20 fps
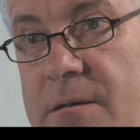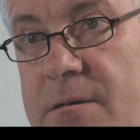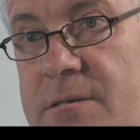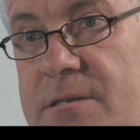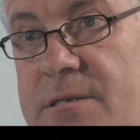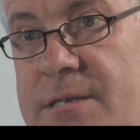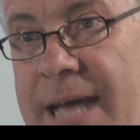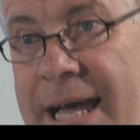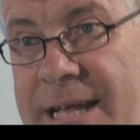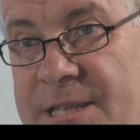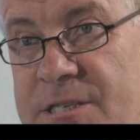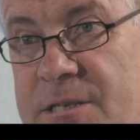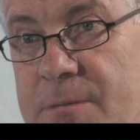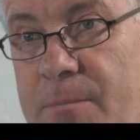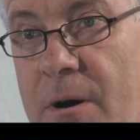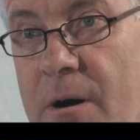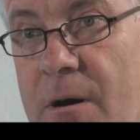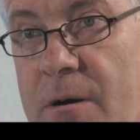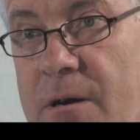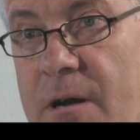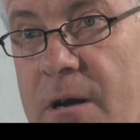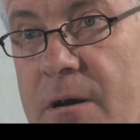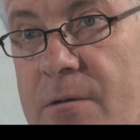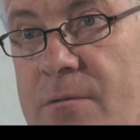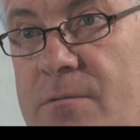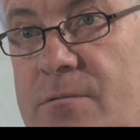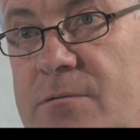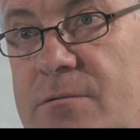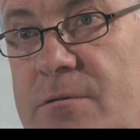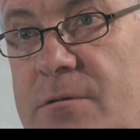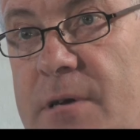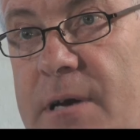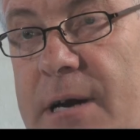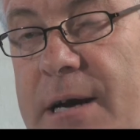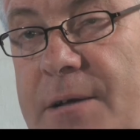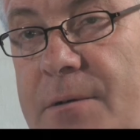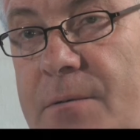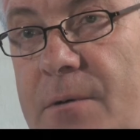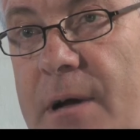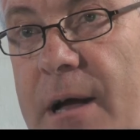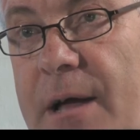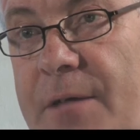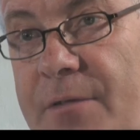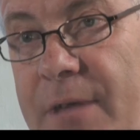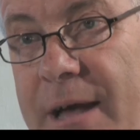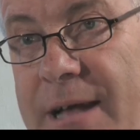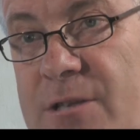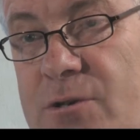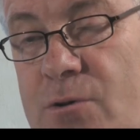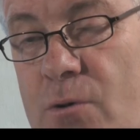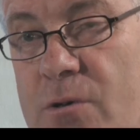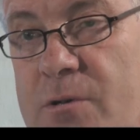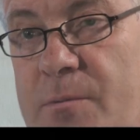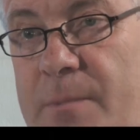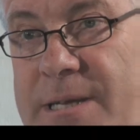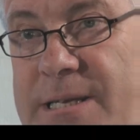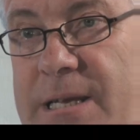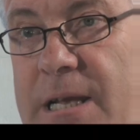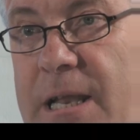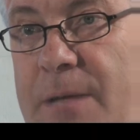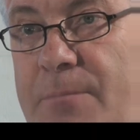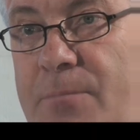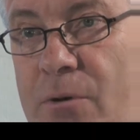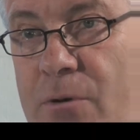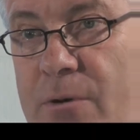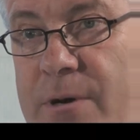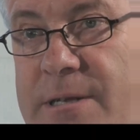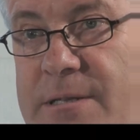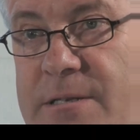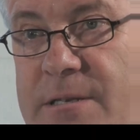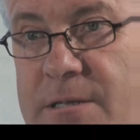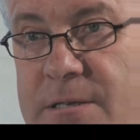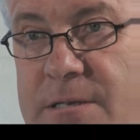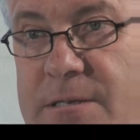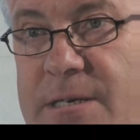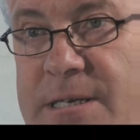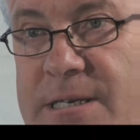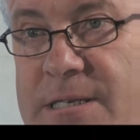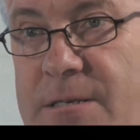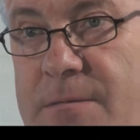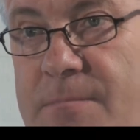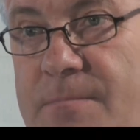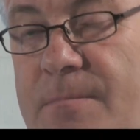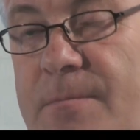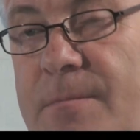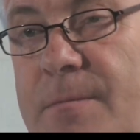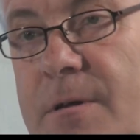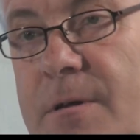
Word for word: scans the barcode uh, and that's automatically put into the system